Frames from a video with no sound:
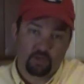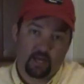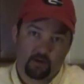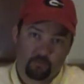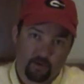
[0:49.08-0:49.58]

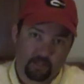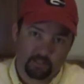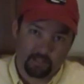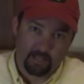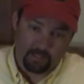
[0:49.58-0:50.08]
you how to rig
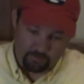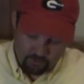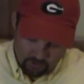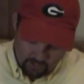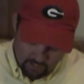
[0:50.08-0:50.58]
it today and I'm going
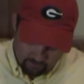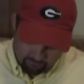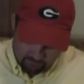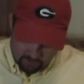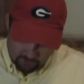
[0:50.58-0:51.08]
to show you how to
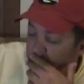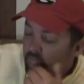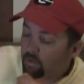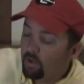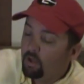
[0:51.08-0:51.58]
fish it
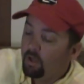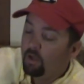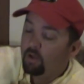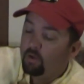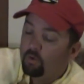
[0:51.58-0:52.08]

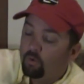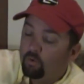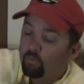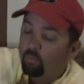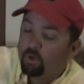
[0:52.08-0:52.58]

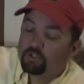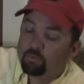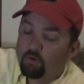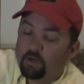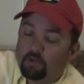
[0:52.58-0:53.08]
what
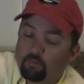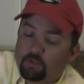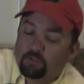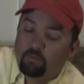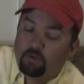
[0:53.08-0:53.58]
you want,
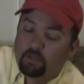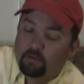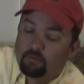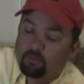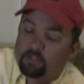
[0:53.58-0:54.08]
what you
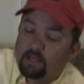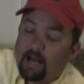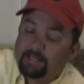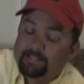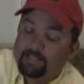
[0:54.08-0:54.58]
want, or what's
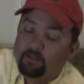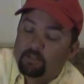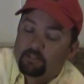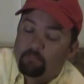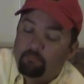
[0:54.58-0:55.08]
ideal
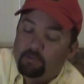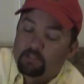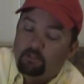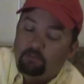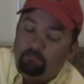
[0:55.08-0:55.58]
is a
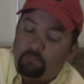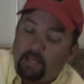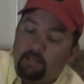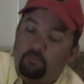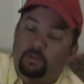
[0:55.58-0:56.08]
is a
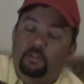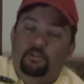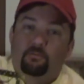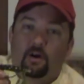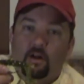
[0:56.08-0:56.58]
bait when
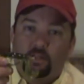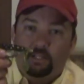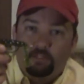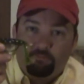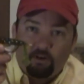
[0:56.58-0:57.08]
it's falling.
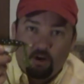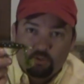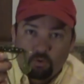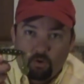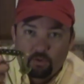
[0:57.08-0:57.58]
It
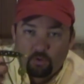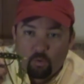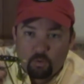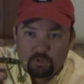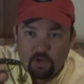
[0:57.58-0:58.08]
falls on the
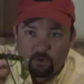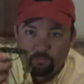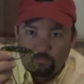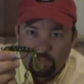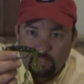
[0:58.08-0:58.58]

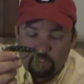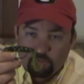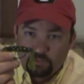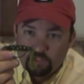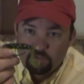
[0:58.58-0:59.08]
horizontal, and that's
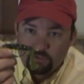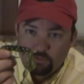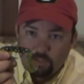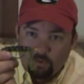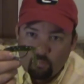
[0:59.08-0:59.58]
what these
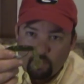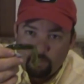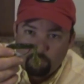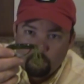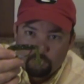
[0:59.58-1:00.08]
do. That
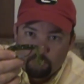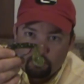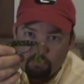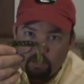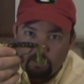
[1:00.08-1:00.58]
weight pulls them
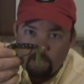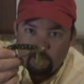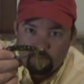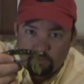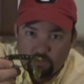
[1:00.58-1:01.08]
straight
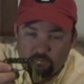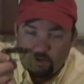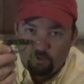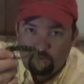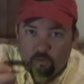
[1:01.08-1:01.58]
down, so they
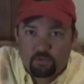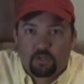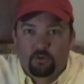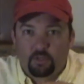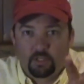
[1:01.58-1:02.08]
fall on the
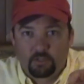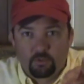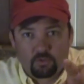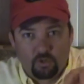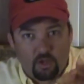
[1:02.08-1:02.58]
horizontal, and you get
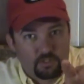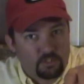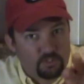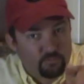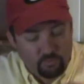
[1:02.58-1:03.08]
those claws
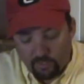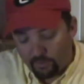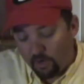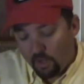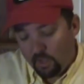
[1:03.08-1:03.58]
that just flutter.